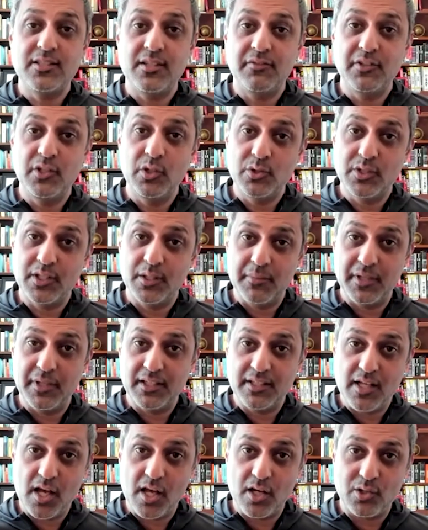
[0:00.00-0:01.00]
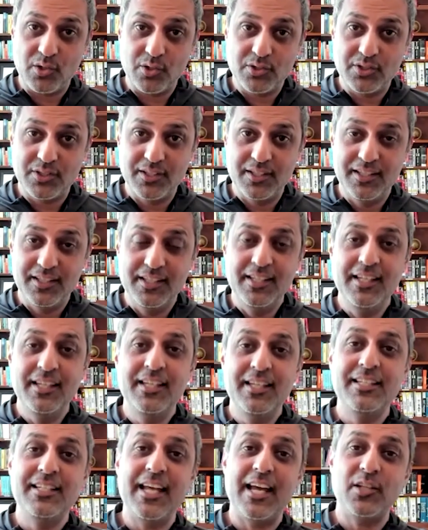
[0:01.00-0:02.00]
of using McDonald's.
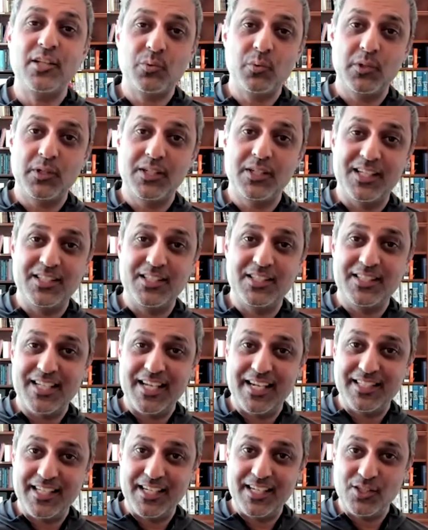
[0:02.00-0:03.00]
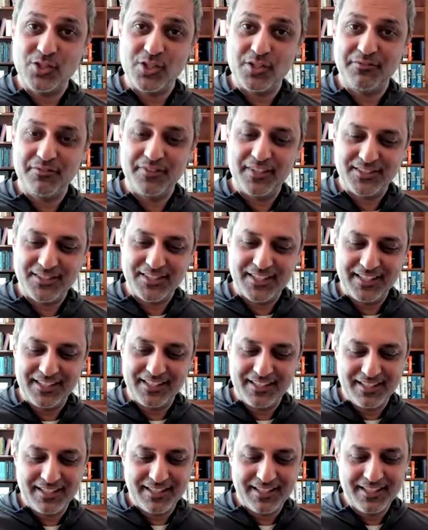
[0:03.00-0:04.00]
That's where digitization fits
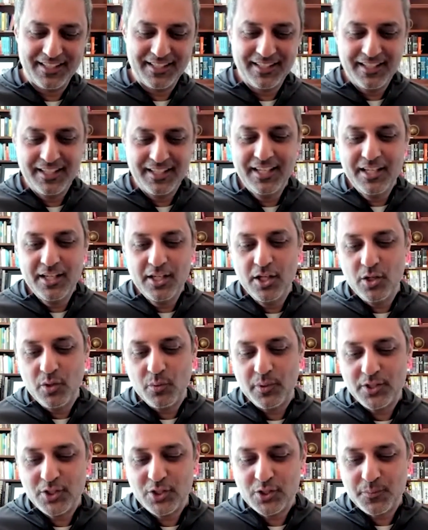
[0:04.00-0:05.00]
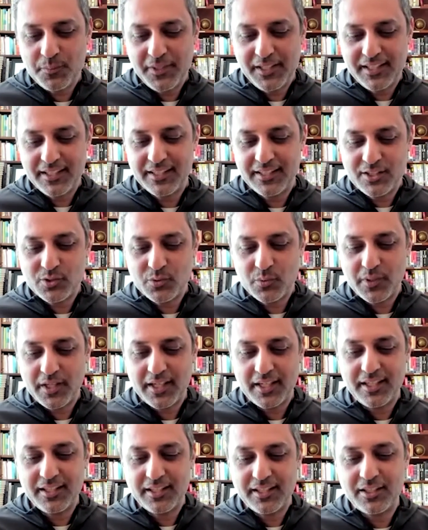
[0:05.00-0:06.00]
in. When you speak in this
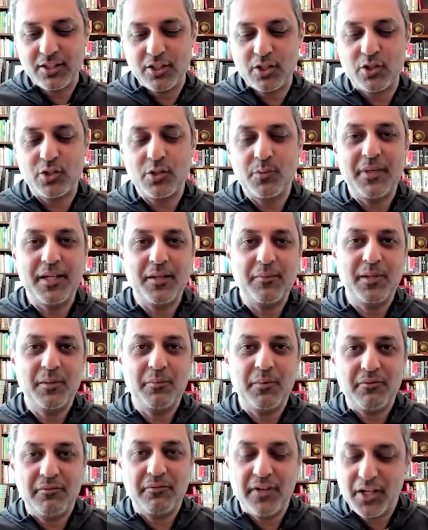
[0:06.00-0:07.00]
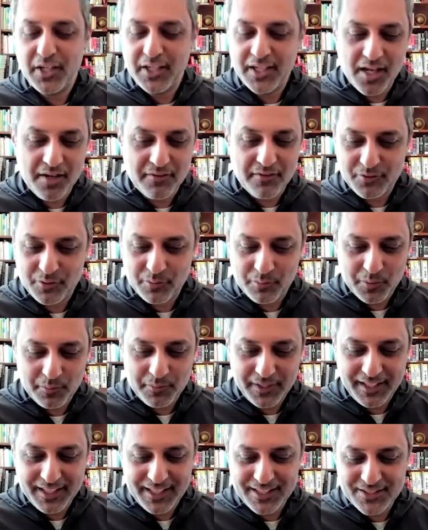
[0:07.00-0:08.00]
way, you make people very comfortable
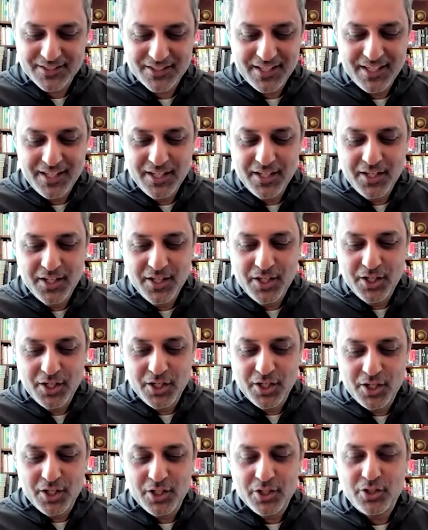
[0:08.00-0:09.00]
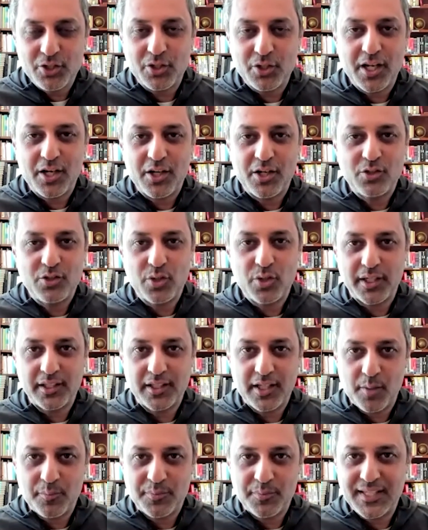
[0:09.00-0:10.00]
because you're not trying
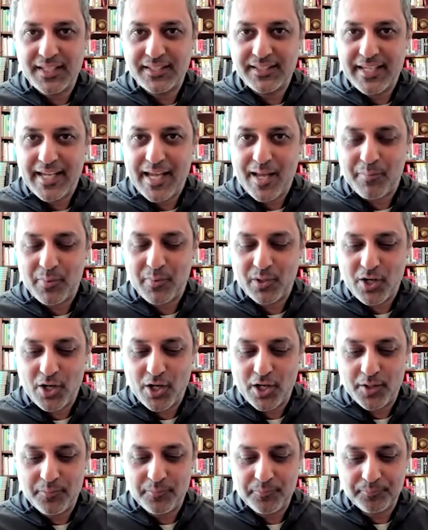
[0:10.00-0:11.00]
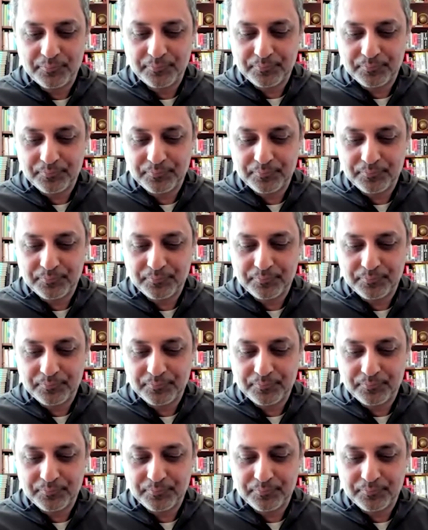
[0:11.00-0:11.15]
to upset the apple cart.